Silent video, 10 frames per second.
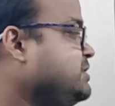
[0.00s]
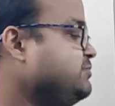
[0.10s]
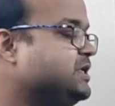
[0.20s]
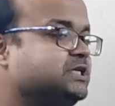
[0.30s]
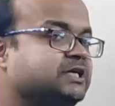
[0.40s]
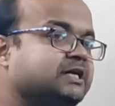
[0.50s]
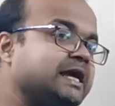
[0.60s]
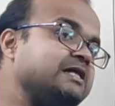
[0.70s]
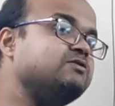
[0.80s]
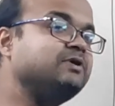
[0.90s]
is median
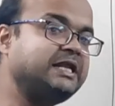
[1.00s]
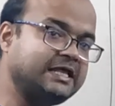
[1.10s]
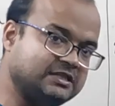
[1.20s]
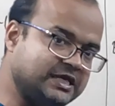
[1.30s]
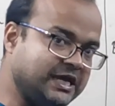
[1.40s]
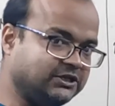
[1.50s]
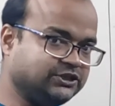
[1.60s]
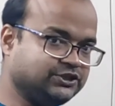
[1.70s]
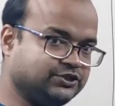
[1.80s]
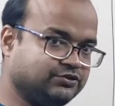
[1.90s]
as well as the
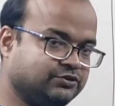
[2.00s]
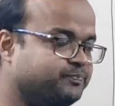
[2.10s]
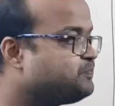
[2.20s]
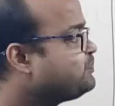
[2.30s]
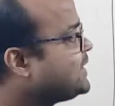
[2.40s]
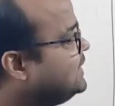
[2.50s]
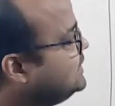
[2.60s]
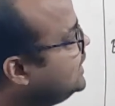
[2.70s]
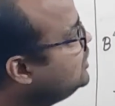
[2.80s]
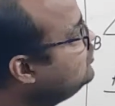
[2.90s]
altitude.
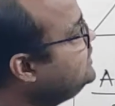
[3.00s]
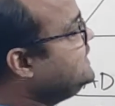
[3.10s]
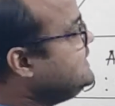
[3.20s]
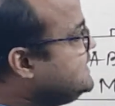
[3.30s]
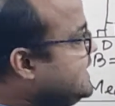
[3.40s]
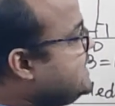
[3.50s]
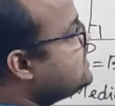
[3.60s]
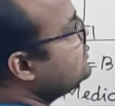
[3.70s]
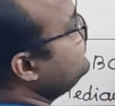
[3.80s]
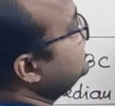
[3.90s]
Now in
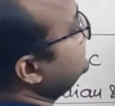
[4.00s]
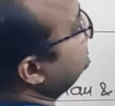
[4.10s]
case of an